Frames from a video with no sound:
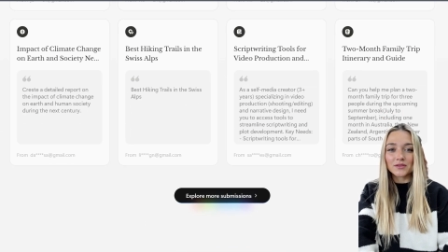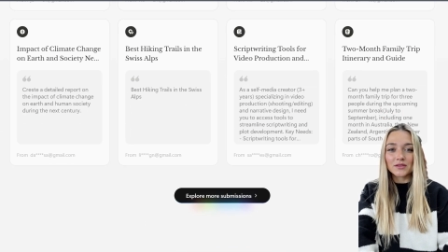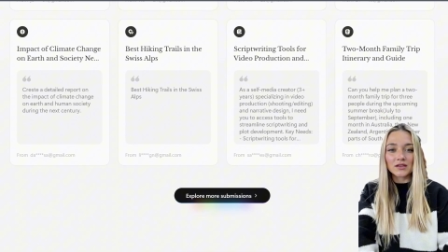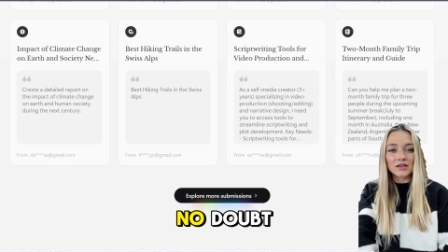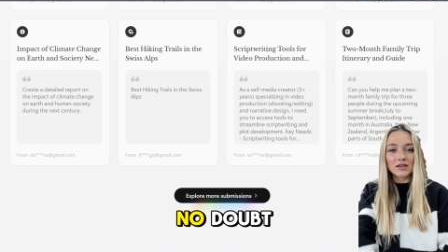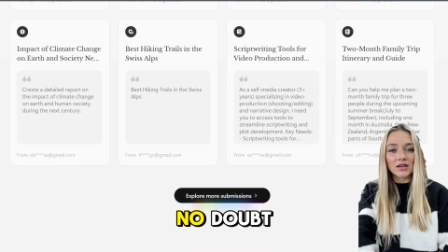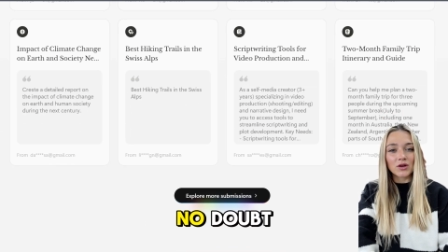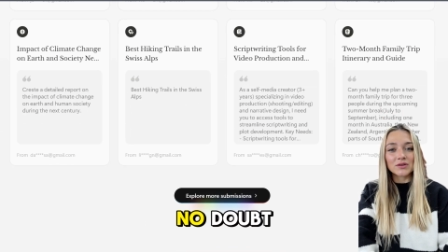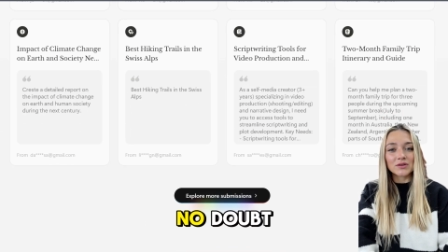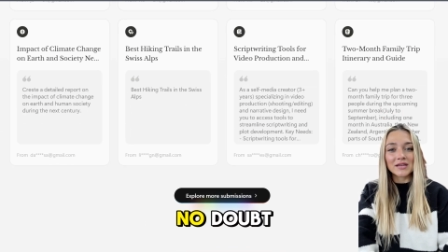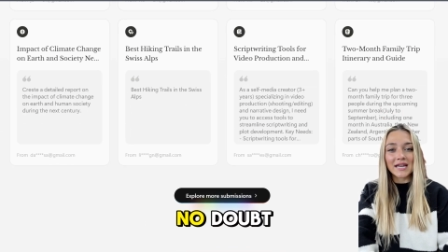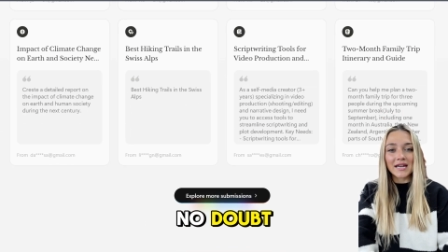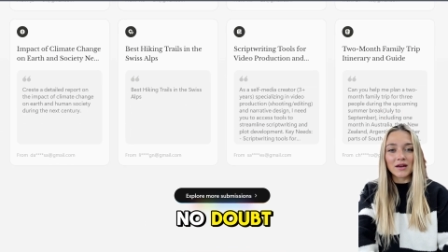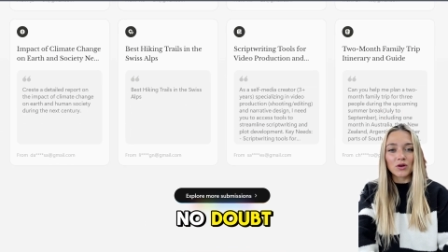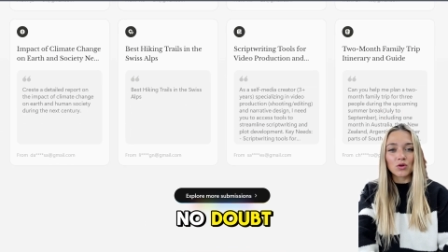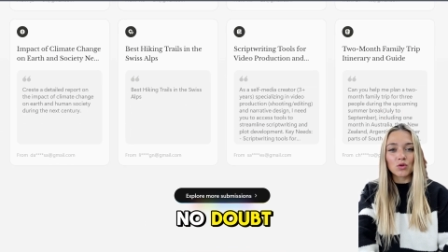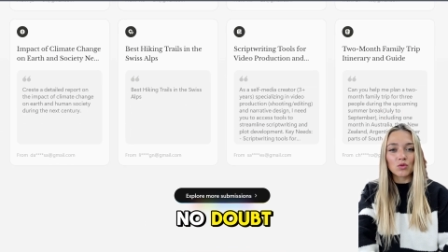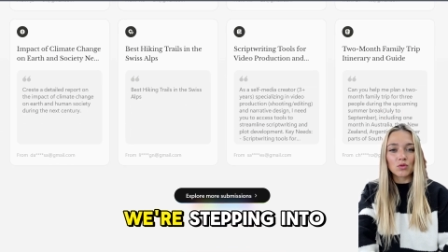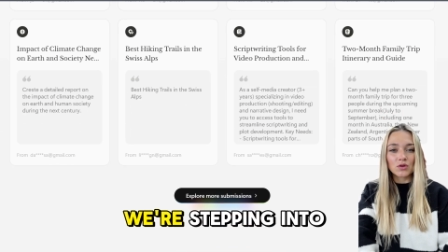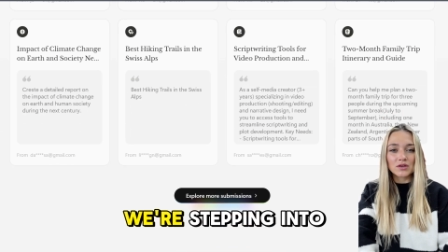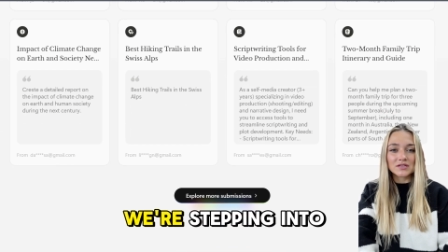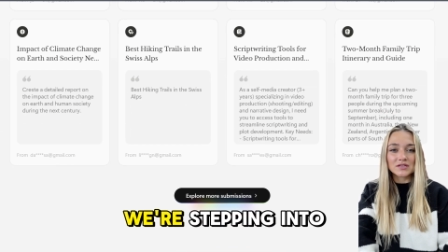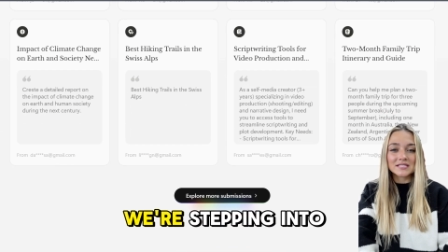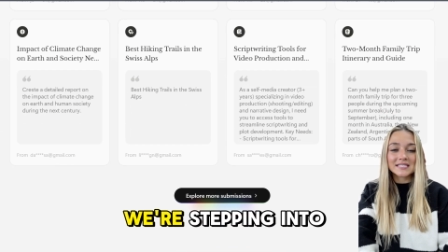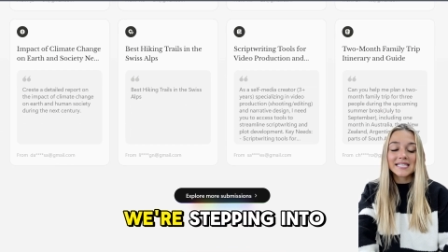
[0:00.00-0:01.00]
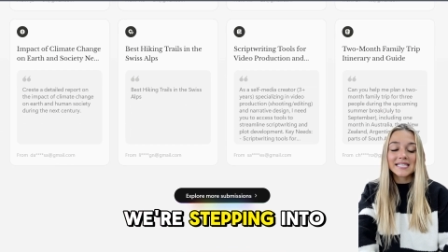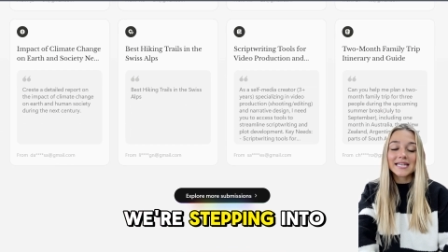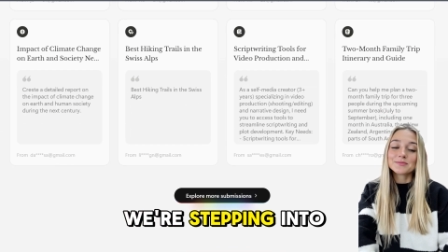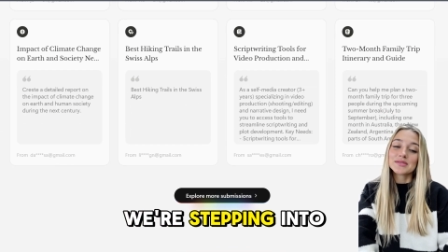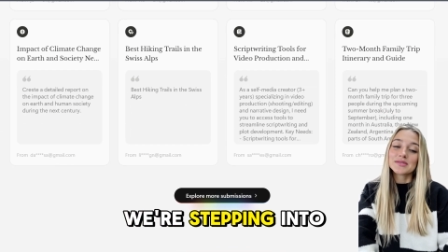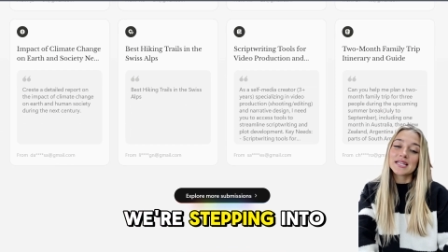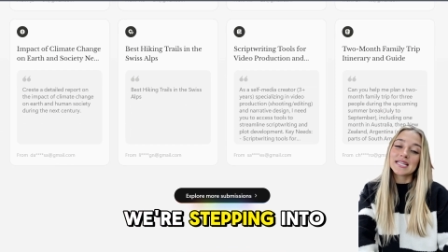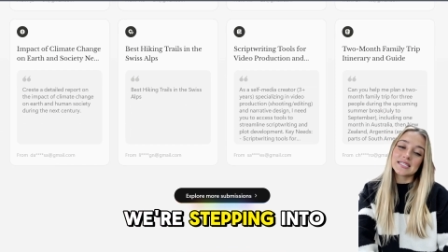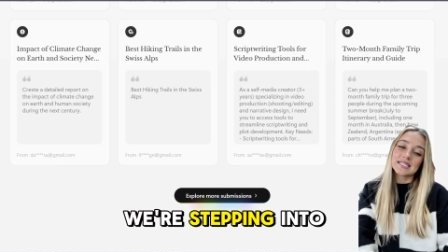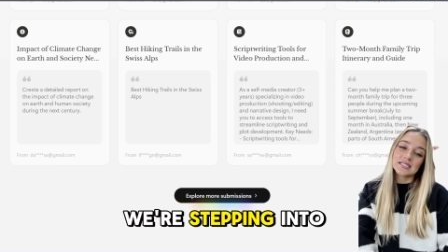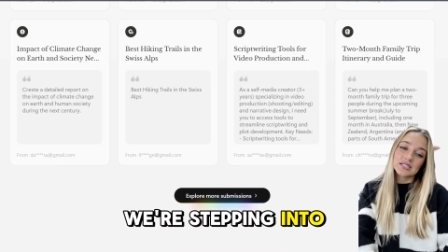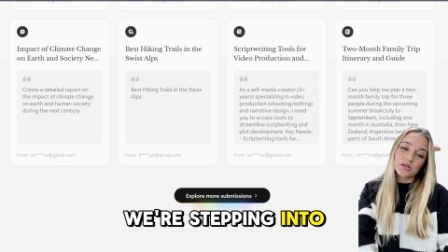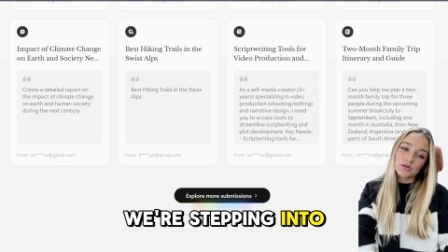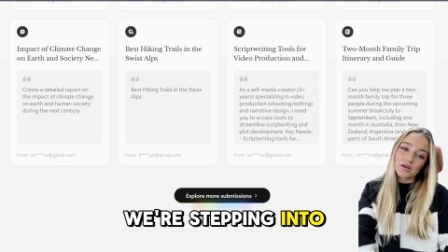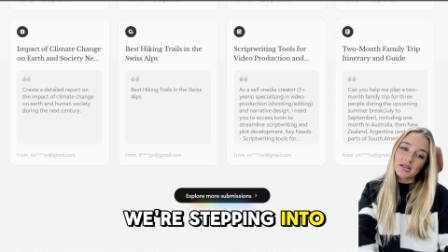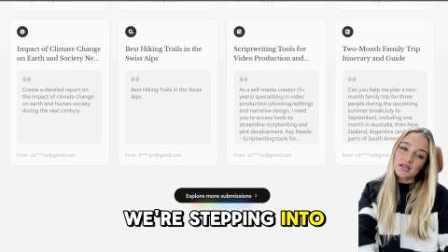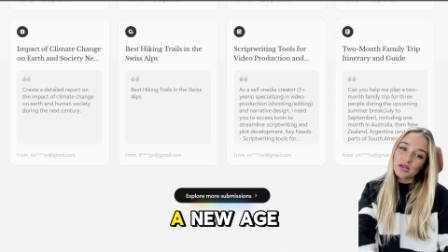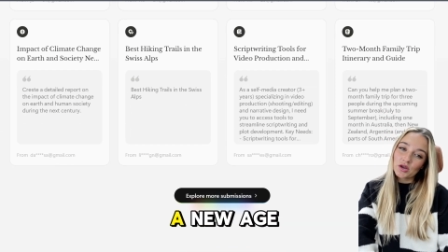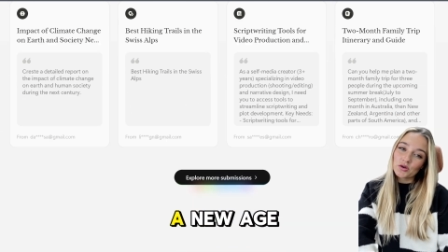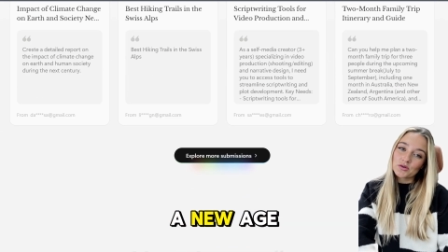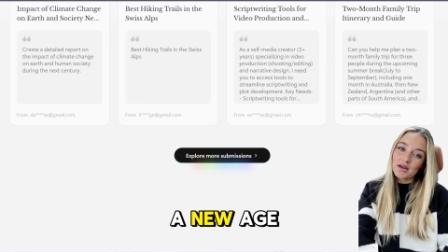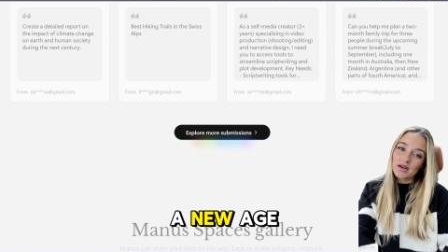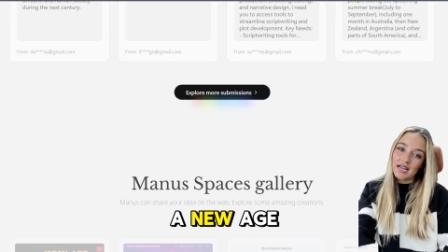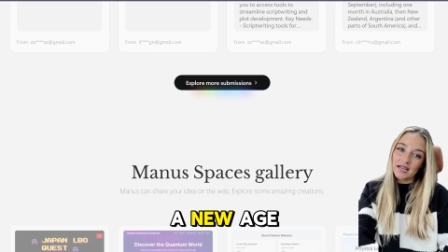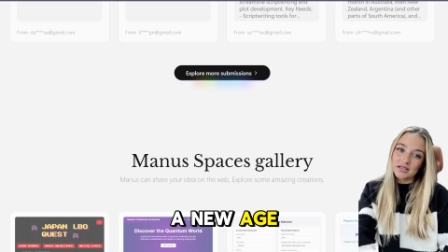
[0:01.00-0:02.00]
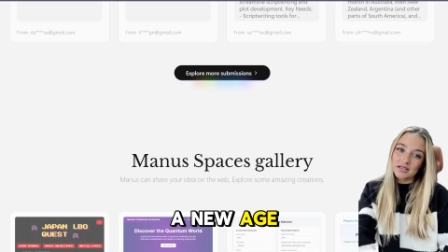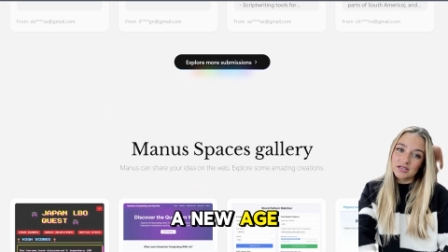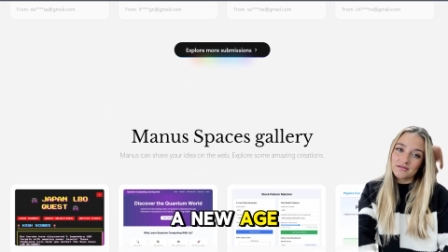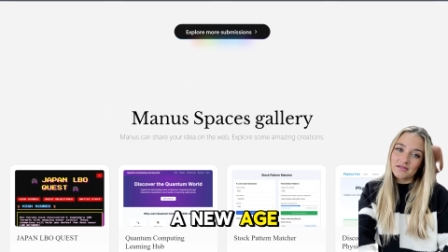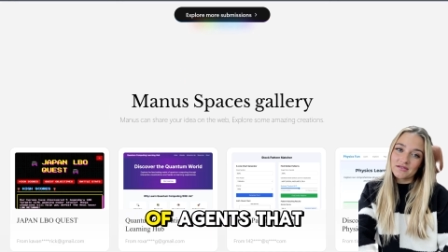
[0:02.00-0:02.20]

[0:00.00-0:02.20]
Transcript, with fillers: No doubt, we're stepping into a new age